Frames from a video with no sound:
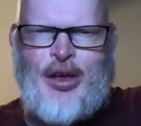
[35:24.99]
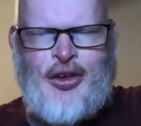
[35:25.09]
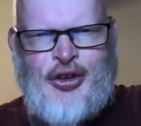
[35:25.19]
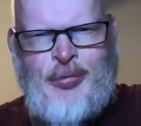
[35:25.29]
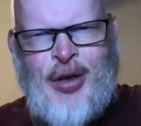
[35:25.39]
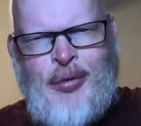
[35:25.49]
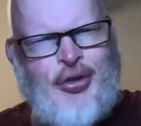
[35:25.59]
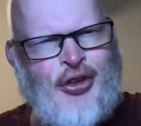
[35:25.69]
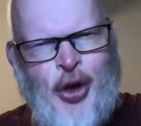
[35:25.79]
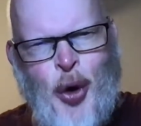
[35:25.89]
Sometimes
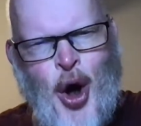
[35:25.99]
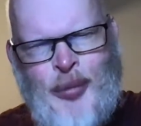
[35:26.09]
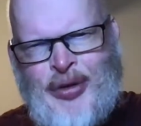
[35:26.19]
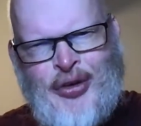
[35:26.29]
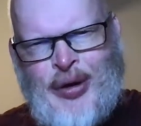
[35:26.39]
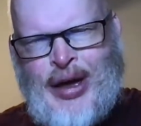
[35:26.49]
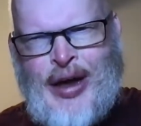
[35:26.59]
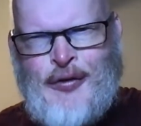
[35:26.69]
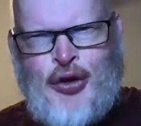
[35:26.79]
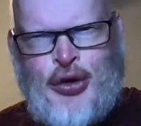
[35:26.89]
there's no harm in doing
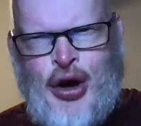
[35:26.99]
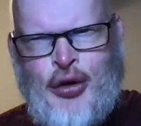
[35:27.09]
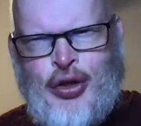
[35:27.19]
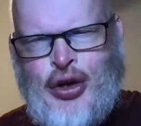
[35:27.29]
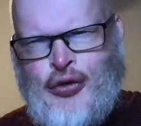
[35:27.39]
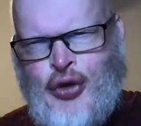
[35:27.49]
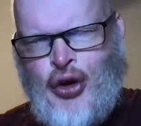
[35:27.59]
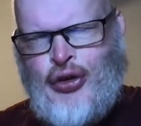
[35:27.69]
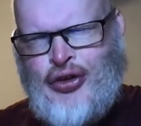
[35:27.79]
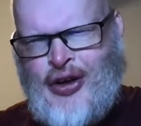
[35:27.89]
it. If you know that you've
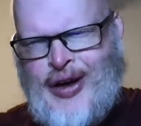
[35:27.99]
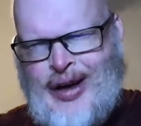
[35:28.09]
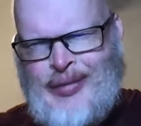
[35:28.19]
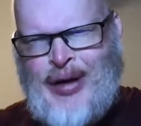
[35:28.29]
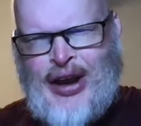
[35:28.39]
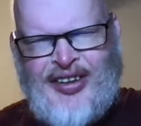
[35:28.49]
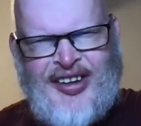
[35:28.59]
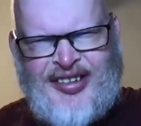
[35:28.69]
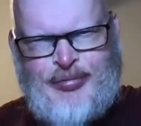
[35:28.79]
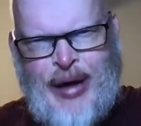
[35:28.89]
got the time and it's a
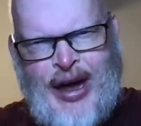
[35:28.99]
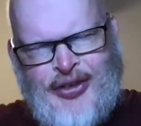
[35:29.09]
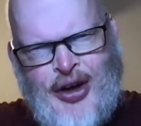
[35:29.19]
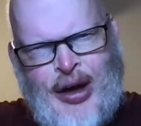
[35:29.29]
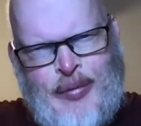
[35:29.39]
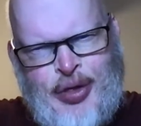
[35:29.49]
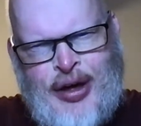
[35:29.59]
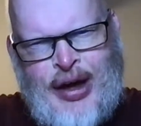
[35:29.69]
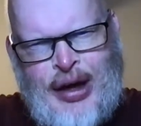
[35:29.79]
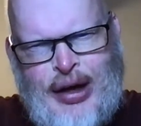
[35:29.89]
spare time
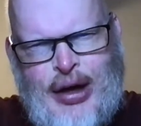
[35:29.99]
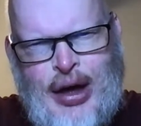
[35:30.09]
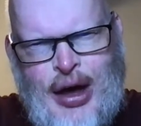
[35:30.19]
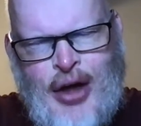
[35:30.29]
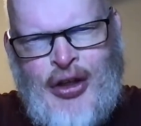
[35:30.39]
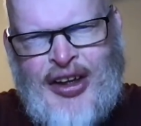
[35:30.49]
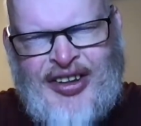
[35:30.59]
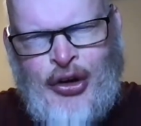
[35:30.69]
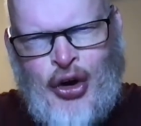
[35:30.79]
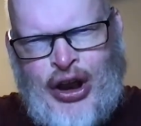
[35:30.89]
thing and that
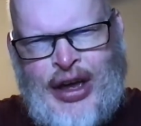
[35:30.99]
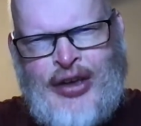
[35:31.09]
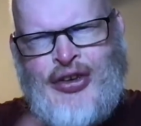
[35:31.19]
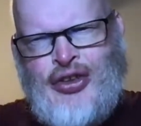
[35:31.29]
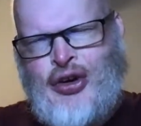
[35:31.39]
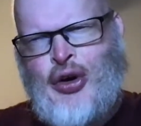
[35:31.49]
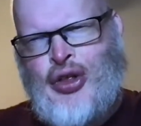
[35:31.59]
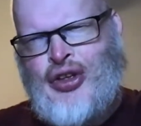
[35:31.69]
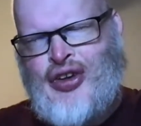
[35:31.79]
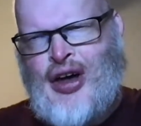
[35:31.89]
it's not going to eat into your
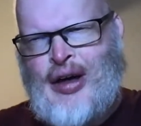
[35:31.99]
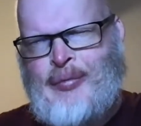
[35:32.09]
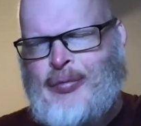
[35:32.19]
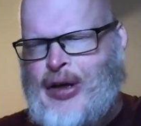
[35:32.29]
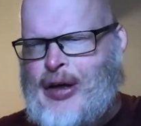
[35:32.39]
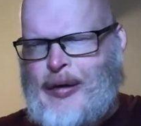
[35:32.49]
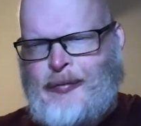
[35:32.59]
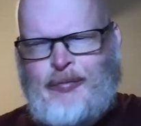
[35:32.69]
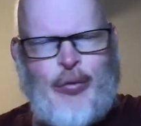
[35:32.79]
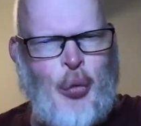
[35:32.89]
other time,
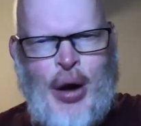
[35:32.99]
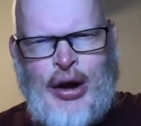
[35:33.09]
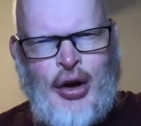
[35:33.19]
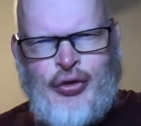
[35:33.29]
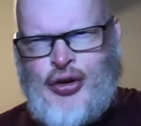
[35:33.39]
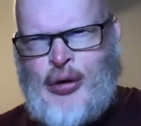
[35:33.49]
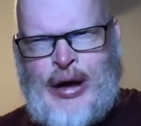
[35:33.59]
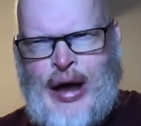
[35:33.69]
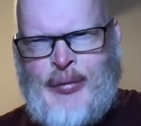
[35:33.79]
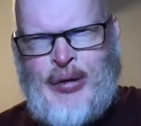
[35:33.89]
why not do
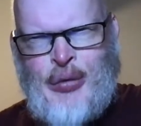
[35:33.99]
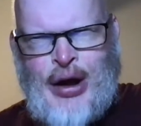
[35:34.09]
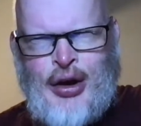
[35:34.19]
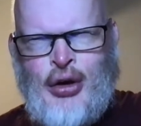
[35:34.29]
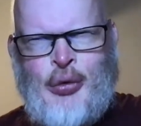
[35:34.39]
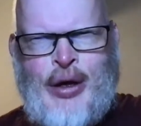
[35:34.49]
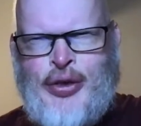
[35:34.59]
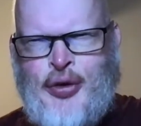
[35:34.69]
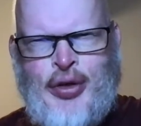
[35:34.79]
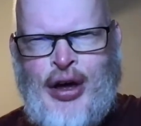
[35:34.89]
it? I mean, why not read
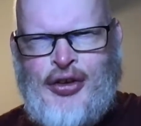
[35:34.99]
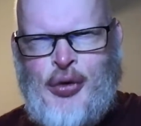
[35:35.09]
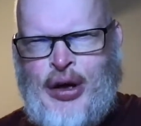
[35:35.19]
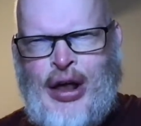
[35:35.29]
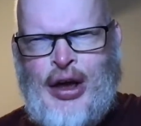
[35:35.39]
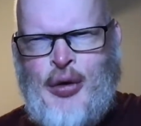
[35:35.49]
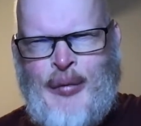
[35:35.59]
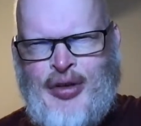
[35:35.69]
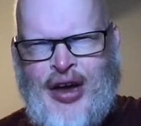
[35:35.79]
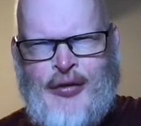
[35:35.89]
through that Swahili
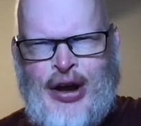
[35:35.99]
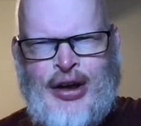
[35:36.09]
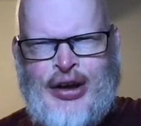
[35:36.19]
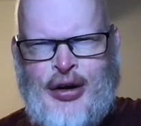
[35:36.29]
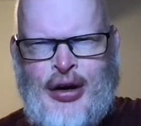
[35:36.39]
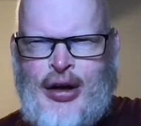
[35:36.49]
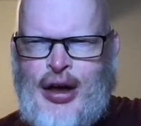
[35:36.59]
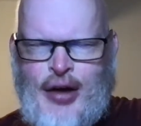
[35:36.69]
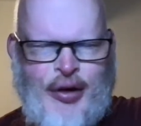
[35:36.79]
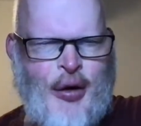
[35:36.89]
grammar to have an idea of
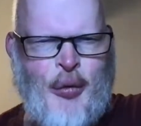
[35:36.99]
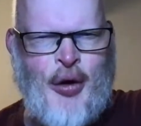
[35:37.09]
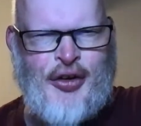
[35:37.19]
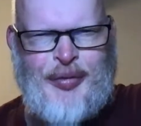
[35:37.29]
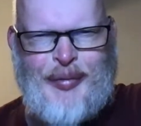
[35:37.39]
how it works?